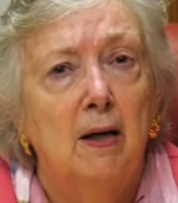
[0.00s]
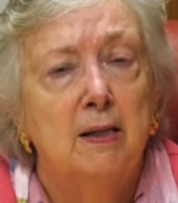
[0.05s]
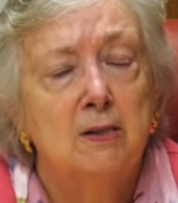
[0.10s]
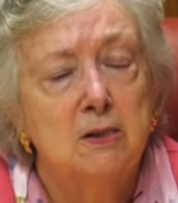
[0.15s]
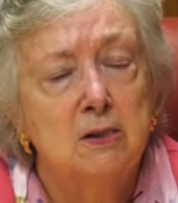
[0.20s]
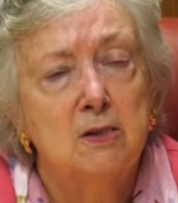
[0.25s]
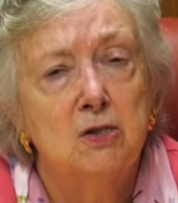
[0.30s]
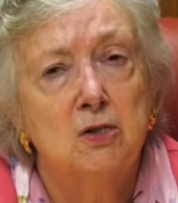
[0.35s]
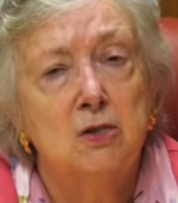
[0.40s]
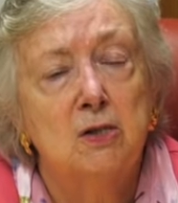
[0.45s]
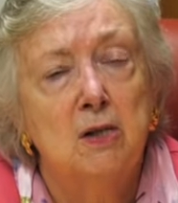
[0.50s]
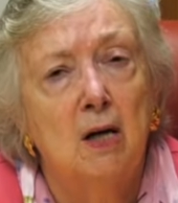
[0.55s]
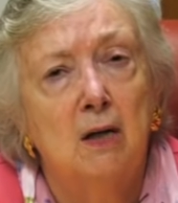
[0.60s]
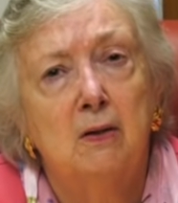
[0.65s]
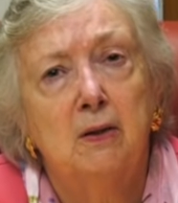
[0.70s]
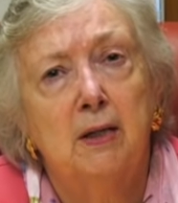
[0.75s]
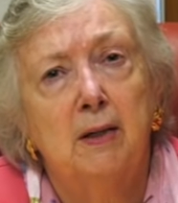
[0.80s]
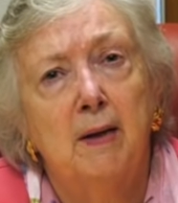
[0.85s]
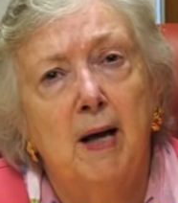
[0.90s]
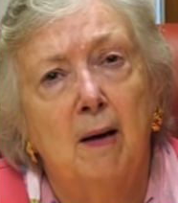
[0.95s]
It's just
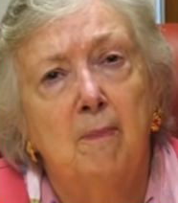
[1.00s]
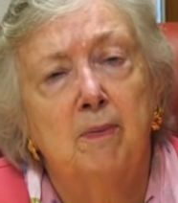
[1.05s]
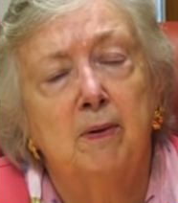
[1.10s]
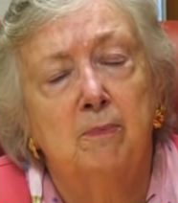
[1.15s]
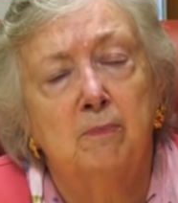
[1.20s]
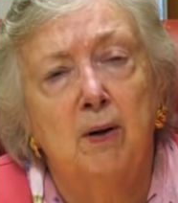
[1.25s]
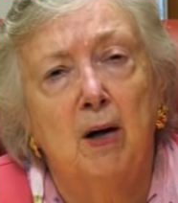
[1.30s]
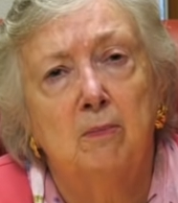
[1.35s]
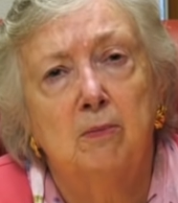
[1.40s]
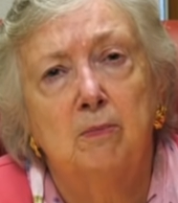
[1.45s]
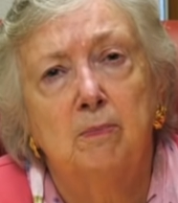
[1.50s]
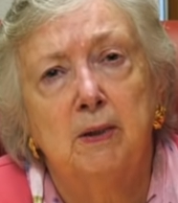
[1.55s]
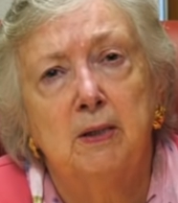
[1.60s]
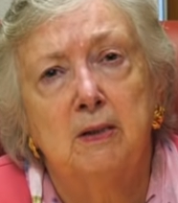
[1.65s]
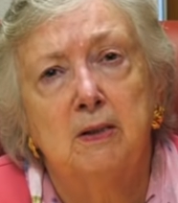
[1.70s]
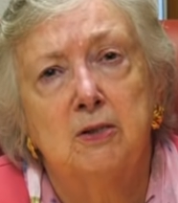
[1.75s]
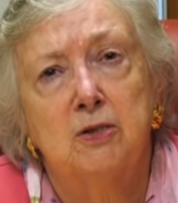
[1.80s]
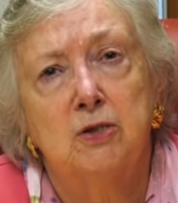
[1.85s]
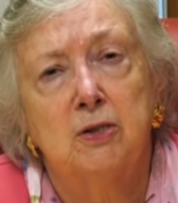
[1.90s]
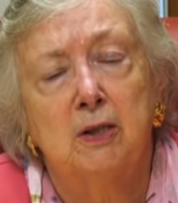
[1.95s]
not going to happen
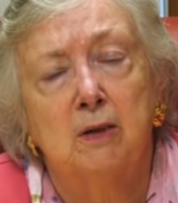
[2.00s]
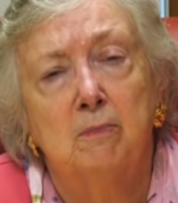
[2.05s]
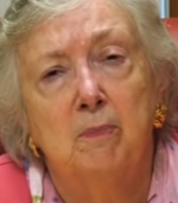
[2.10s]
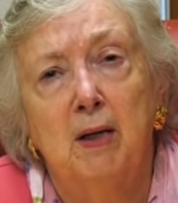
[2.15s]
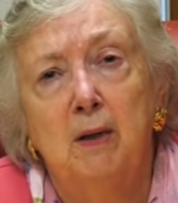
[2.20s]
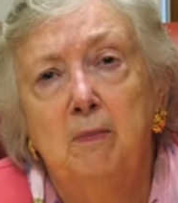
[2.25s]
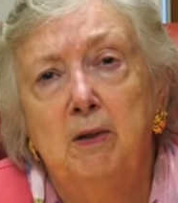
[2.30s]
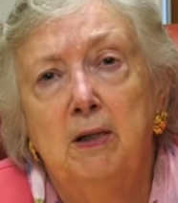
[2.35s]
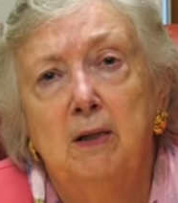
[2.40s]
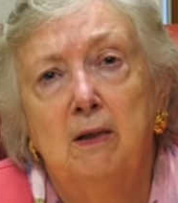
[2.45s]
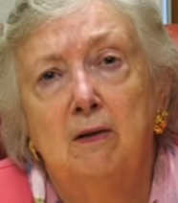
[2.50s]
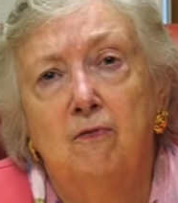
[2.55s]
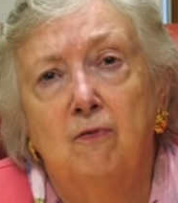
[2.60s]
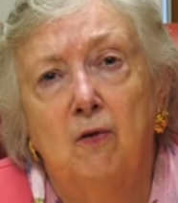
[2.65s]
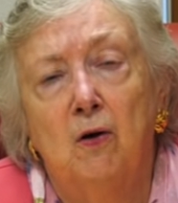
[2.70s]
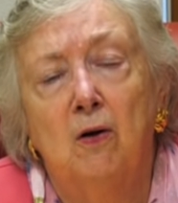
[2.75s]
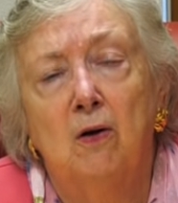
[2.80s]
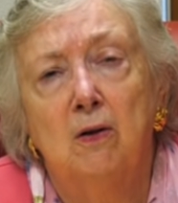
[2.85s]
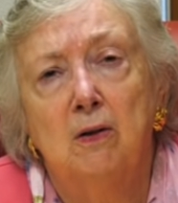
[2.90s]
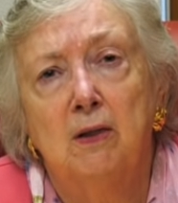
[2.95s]
probably this year. Maybe in the
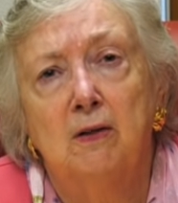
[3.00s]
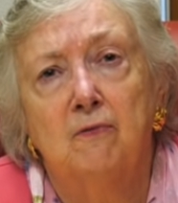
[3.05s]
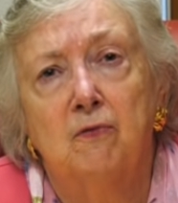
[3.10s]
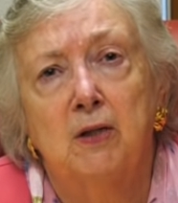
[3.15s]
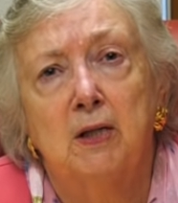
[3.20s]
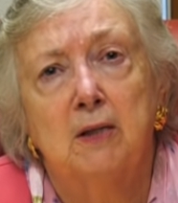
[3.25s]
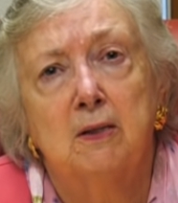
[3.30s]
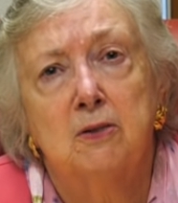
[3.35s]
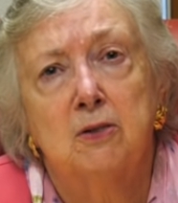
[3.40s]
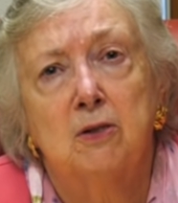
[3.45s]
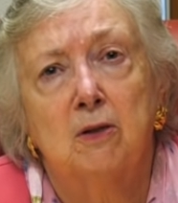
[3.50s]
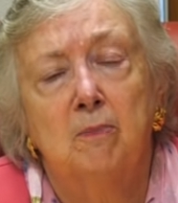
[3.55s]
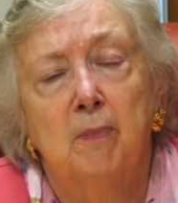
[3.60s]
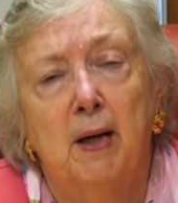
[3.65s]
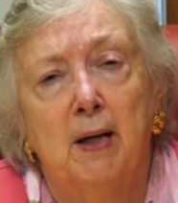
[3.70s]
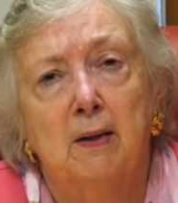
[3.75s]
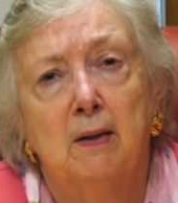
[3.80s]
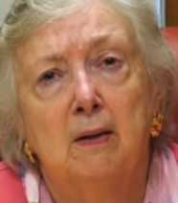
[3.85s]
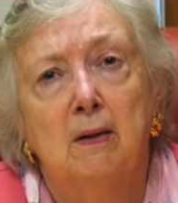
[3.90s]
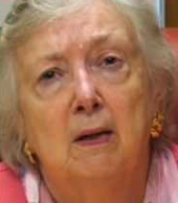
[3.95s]
fall if things are
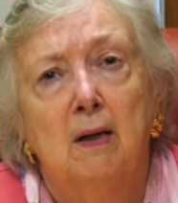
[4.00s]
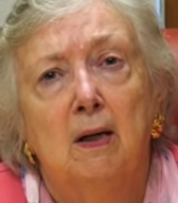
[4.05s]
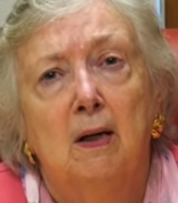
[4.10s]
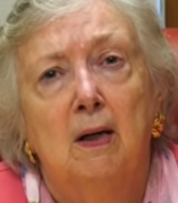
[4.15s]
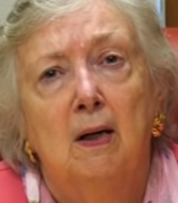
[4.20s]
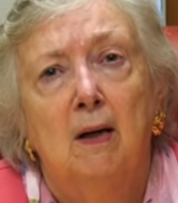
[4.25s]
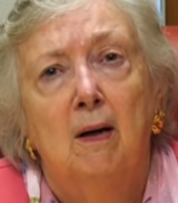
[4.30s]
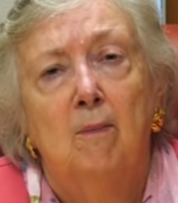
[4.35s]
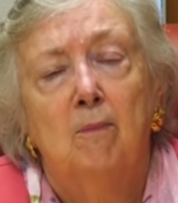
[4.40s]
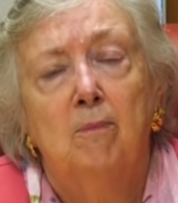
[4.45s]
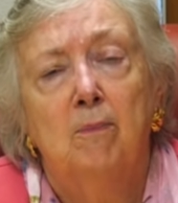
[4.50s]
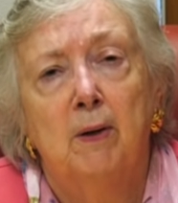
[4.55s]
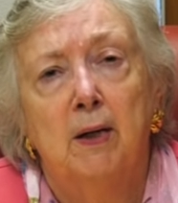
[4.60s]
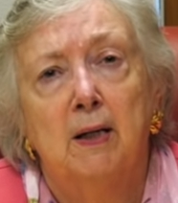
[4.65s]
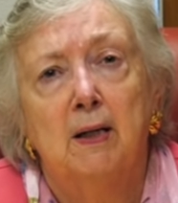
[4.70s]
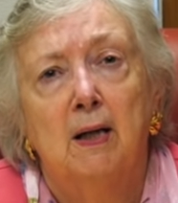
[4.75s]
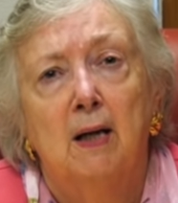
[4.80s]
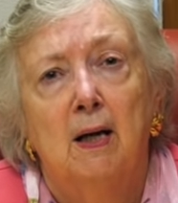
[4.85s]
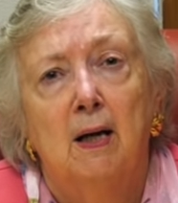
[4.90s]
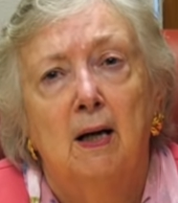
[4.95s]
better,
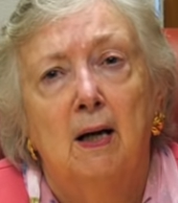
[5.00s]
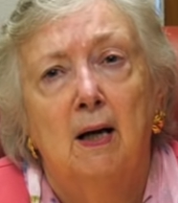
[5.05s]
but